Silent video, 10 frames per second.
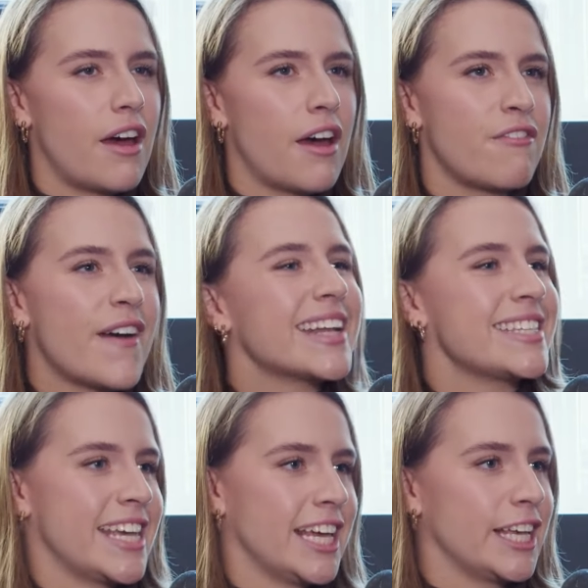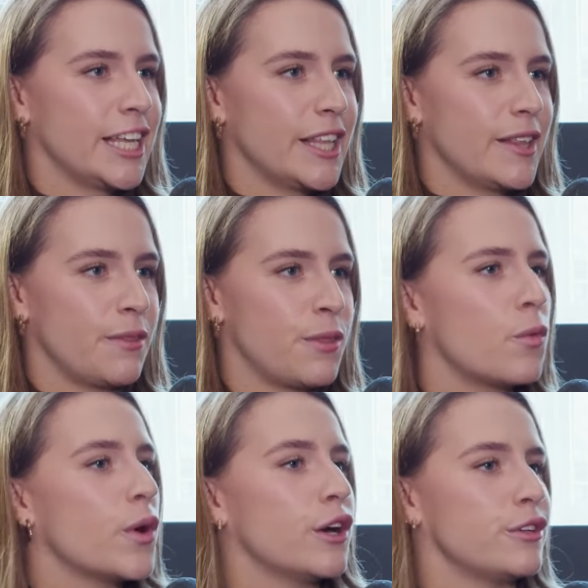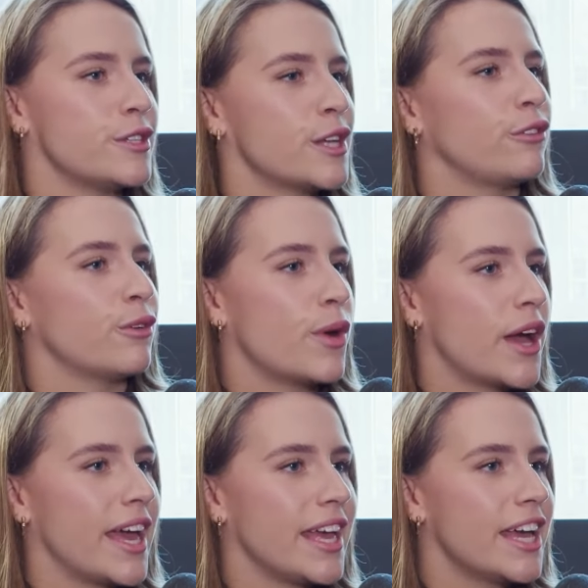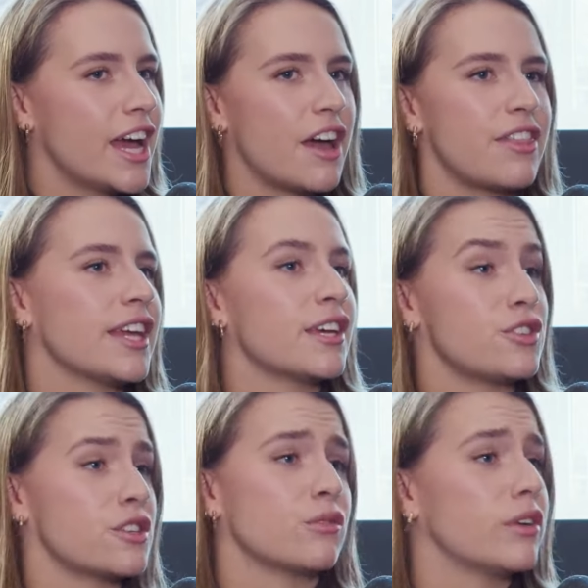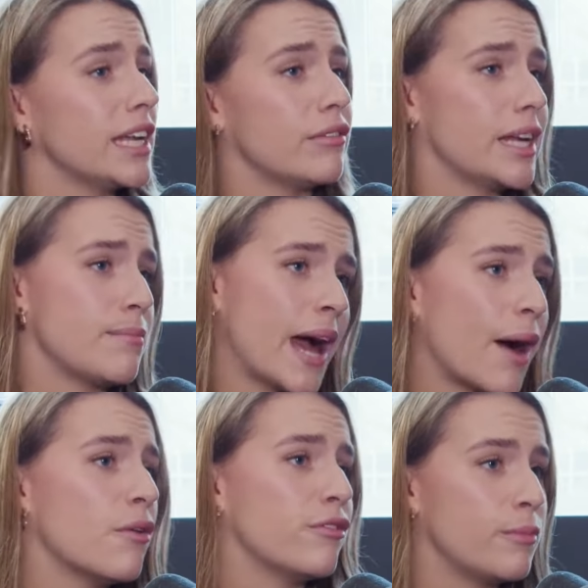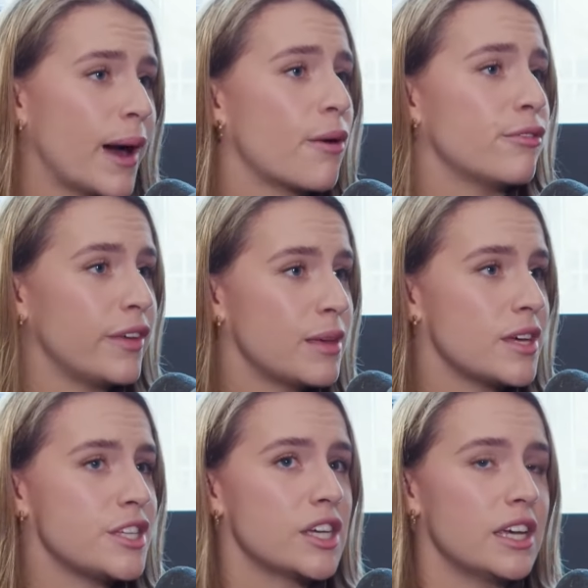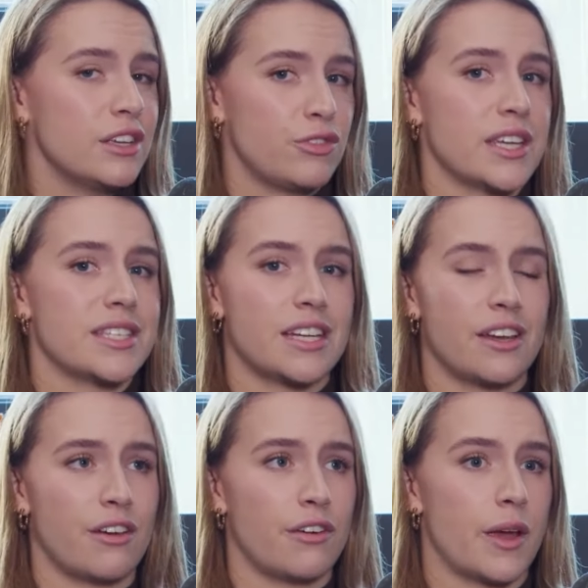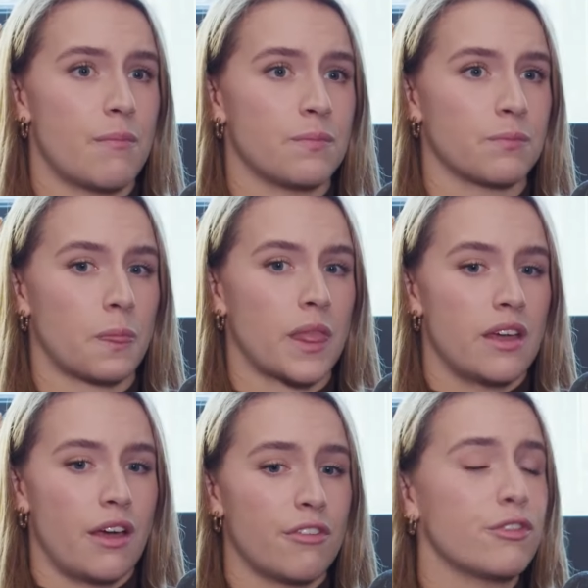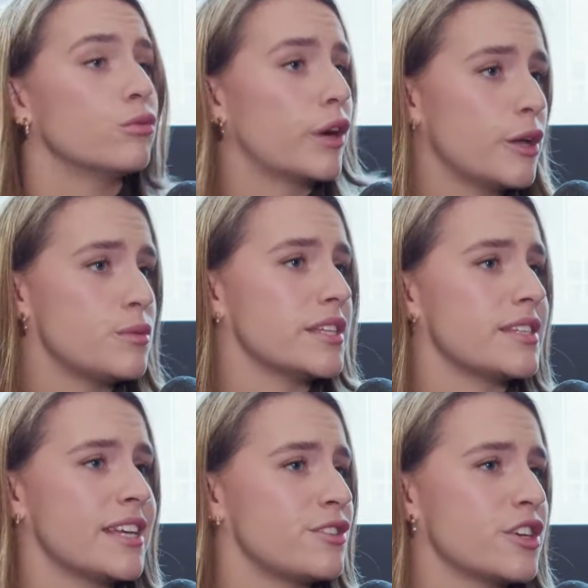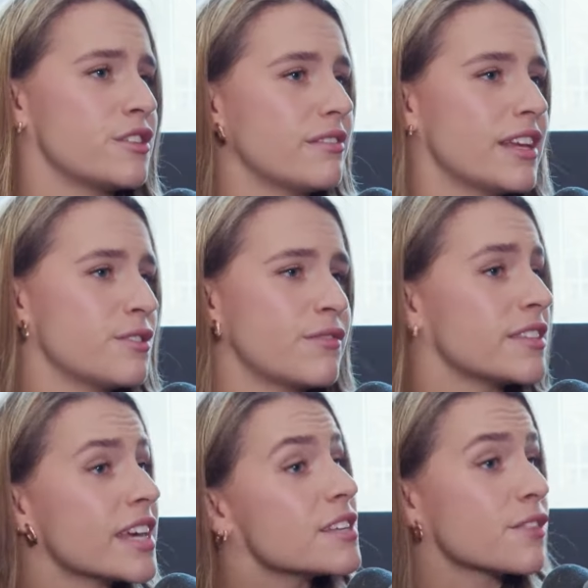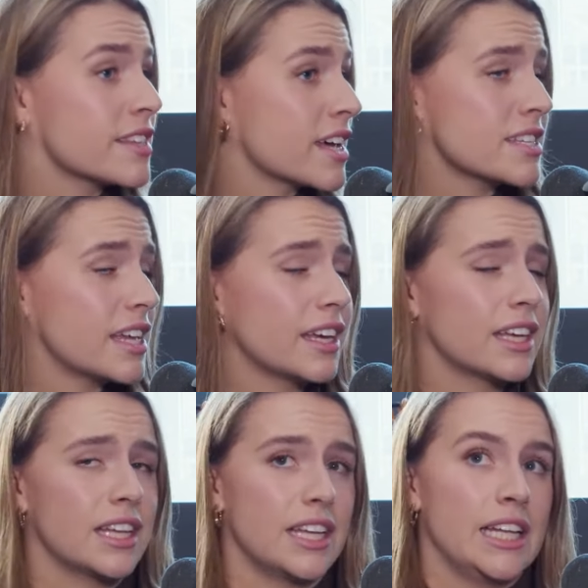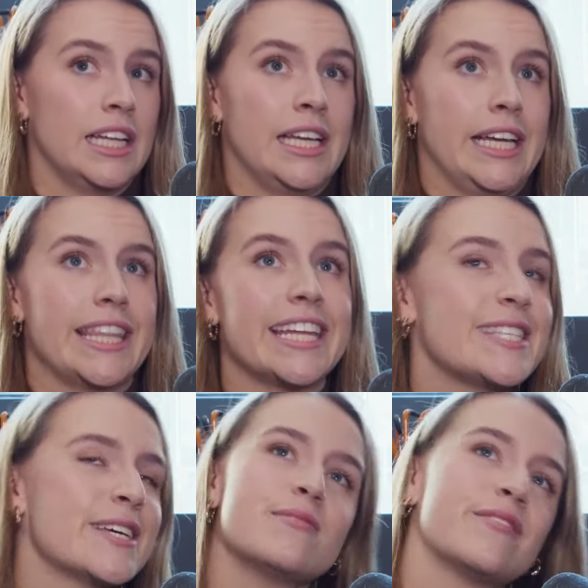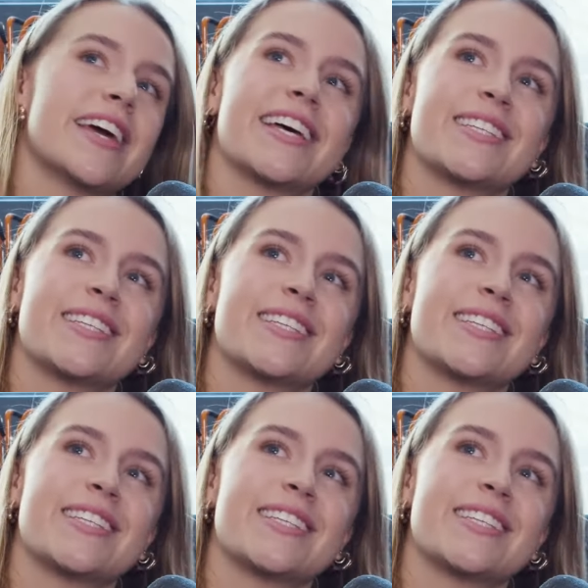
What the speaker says: affecting the world in such a way. I think it's just a really, really powerful, powerful image. Dressed in her full robes, it's fantastic. And then in terms of